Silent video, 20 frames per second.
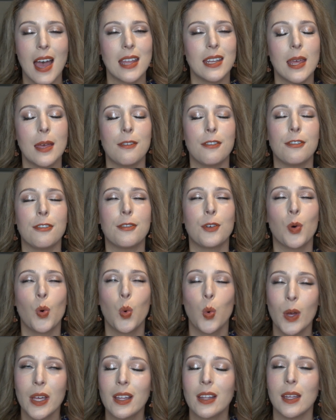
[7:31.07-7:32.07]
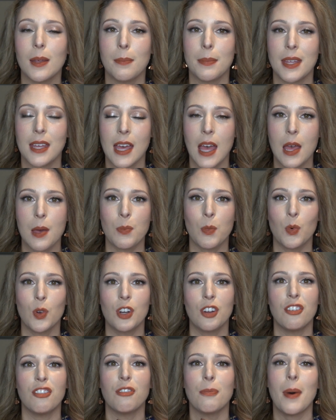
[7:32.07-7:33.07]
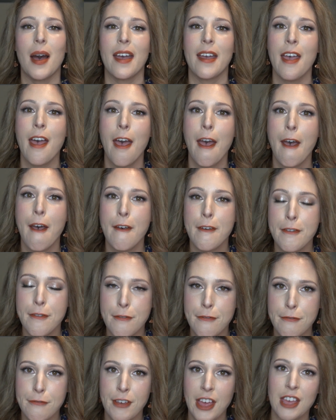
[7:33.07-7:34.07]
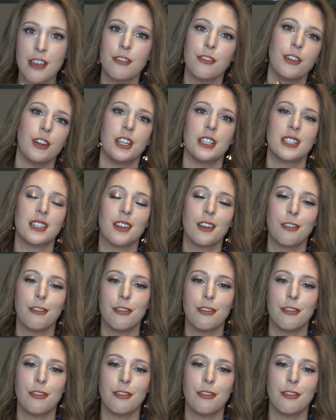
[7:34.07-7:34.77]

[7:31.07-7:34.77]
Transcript: and it quickly became one of my favorite